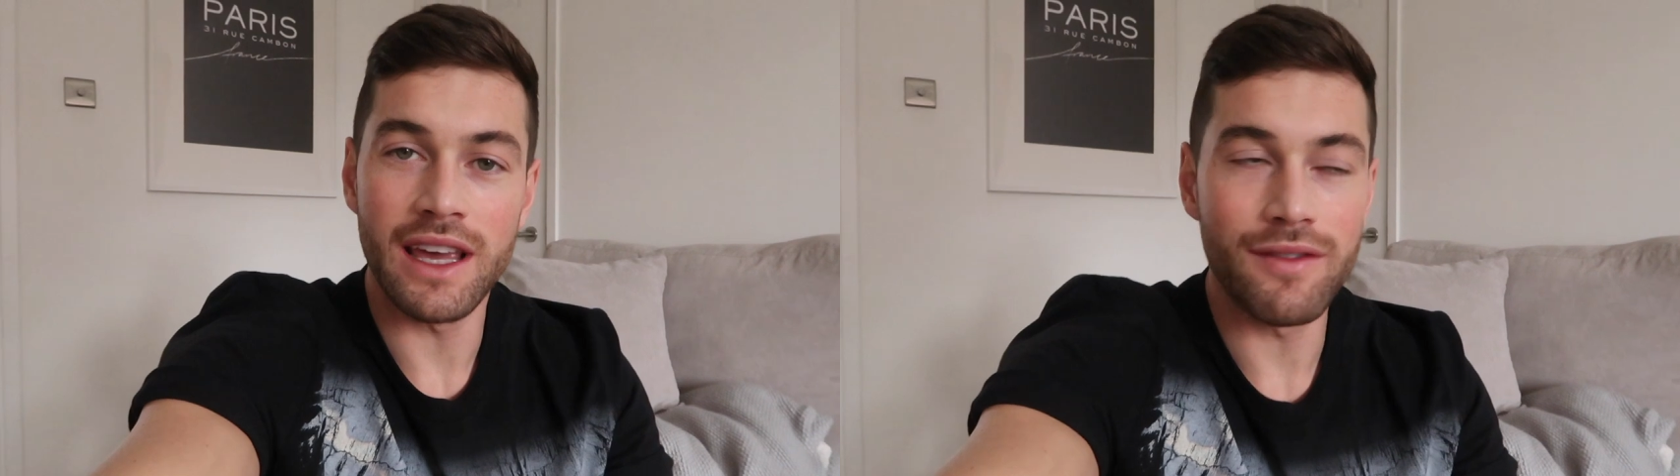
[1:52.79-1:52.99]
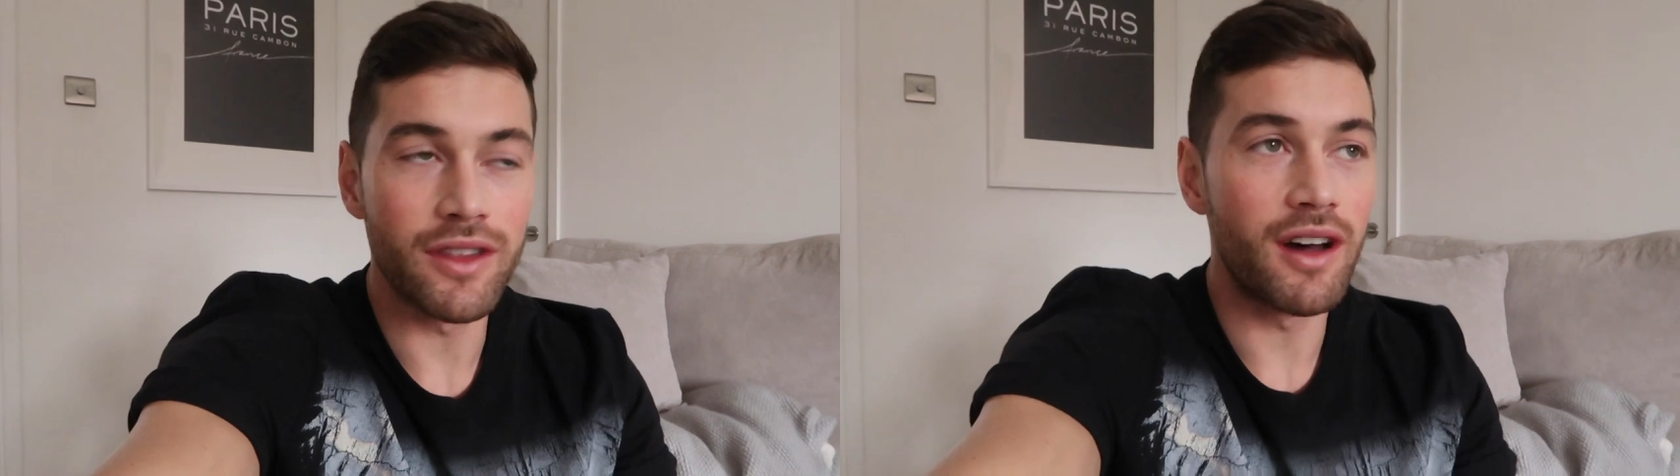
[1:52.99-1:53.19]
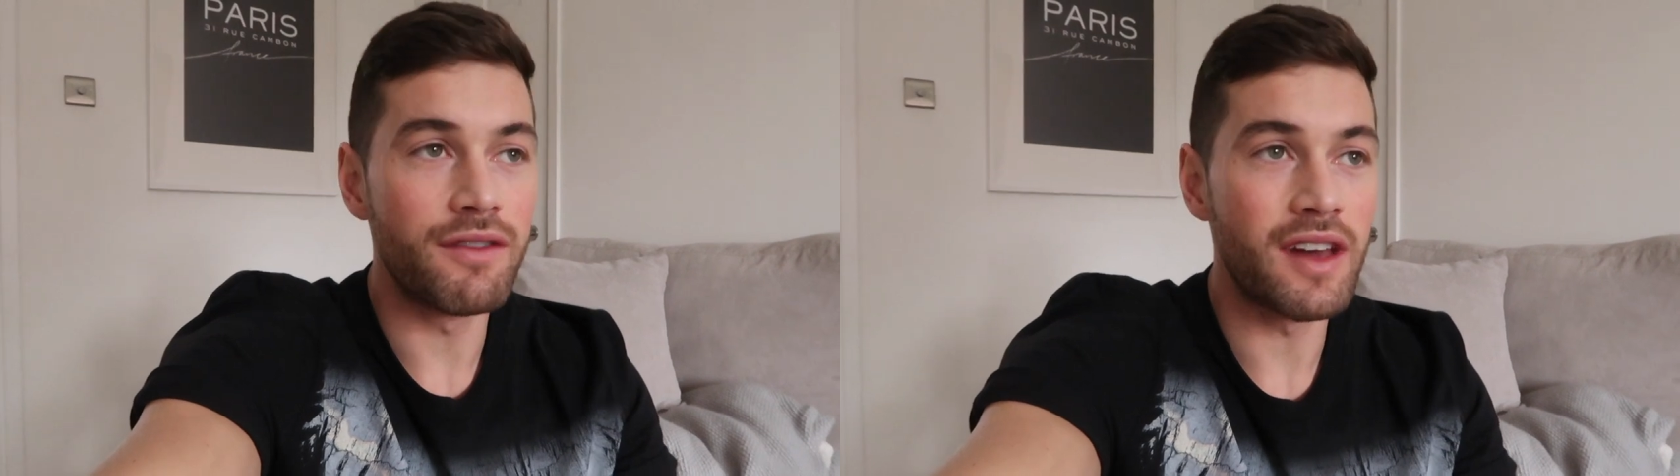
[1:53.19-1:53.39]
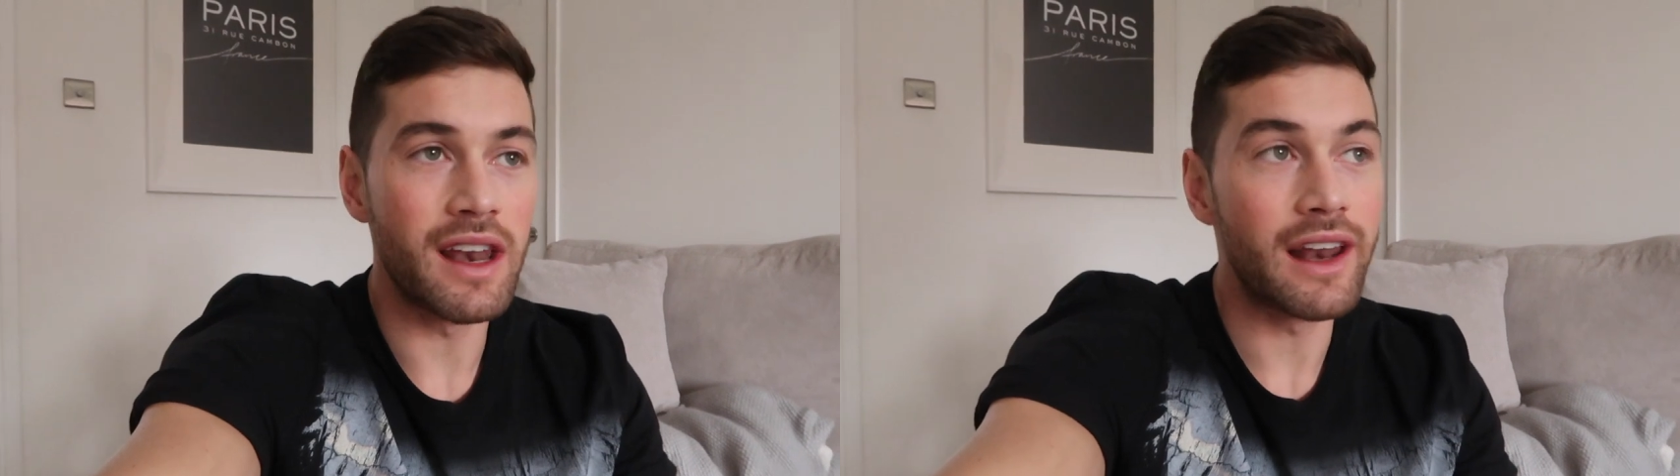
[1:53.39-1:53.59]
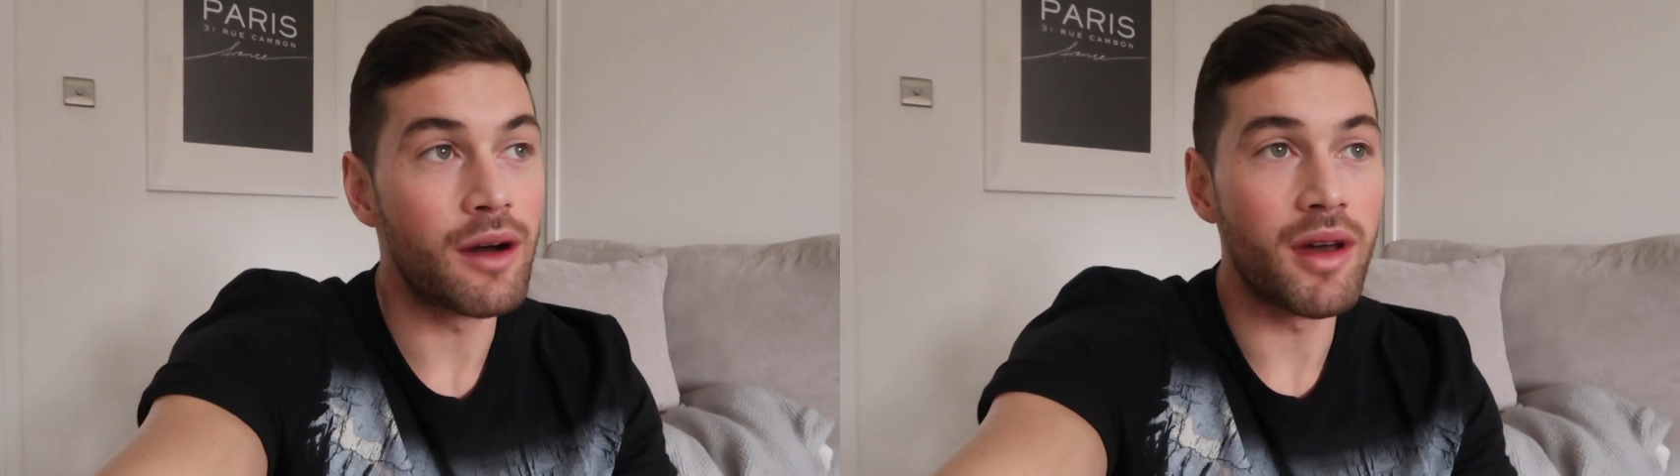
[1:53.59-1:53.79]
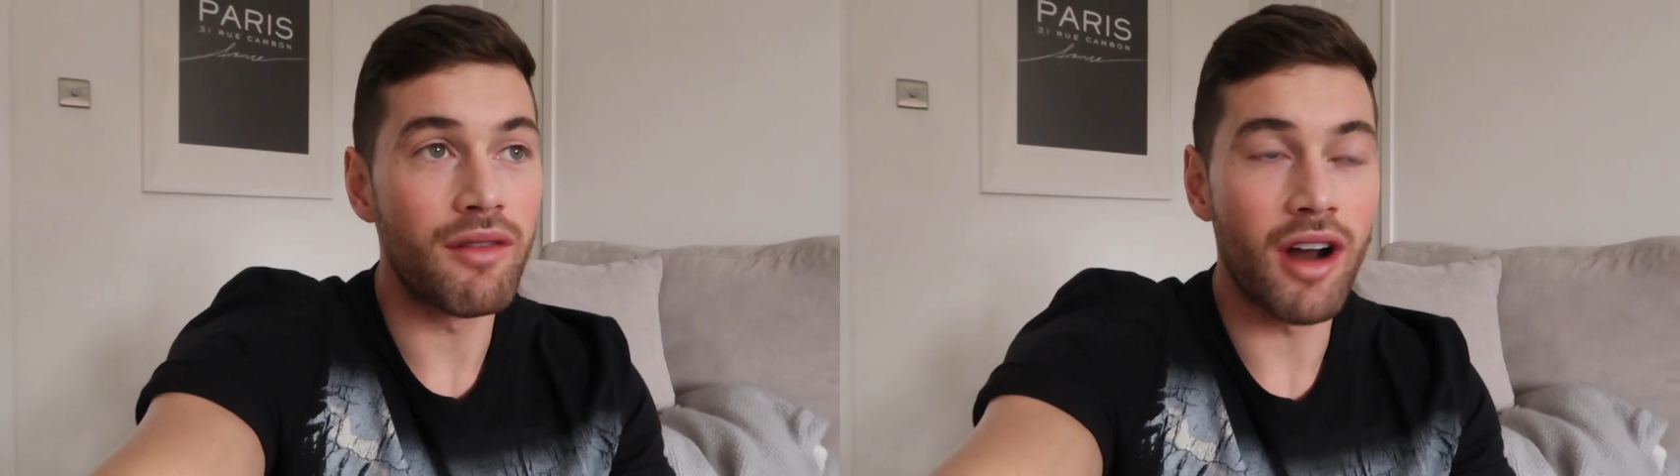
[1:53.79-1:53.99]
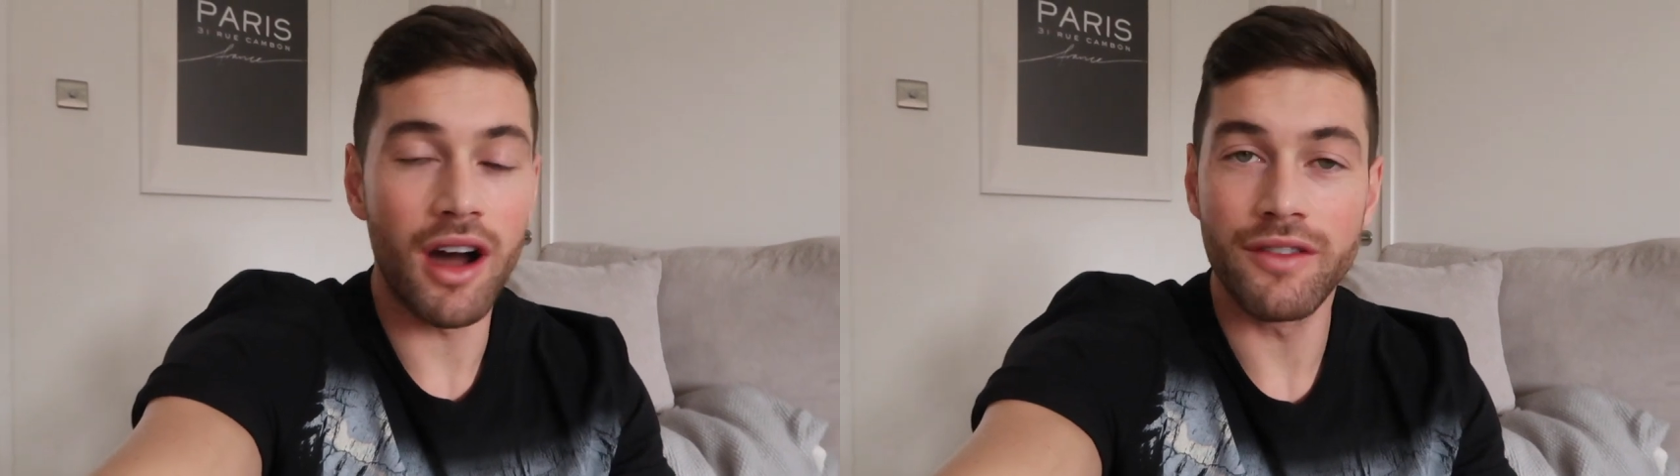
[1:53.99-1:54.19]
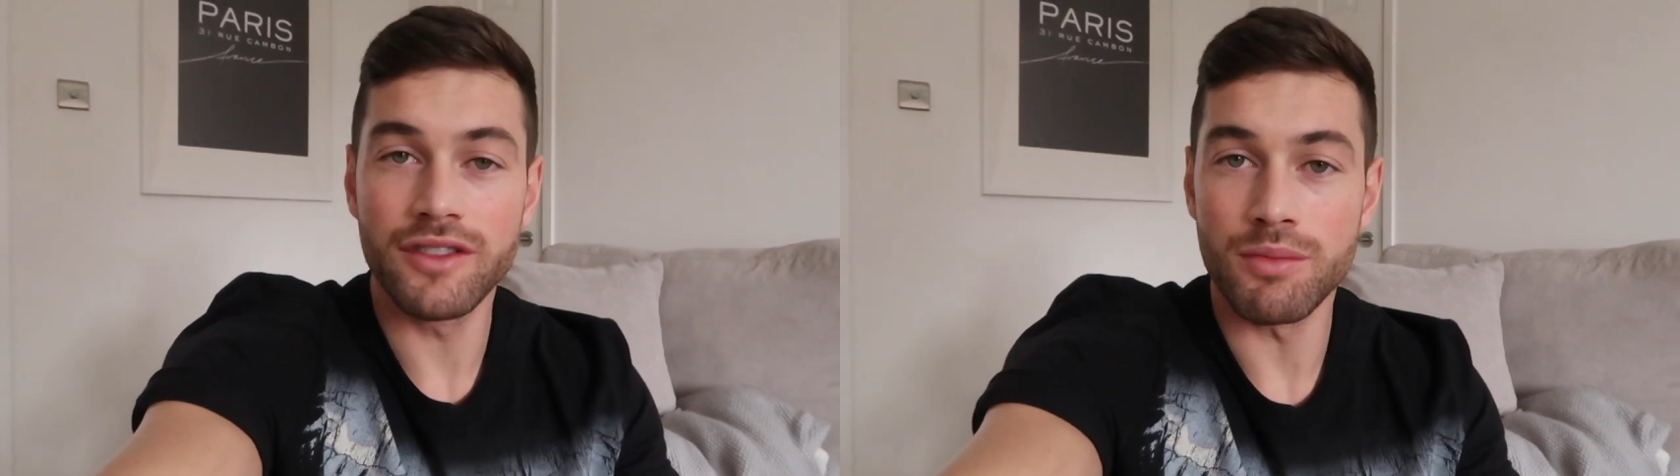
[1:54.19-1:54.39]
even though I'm feeling a little bit rough,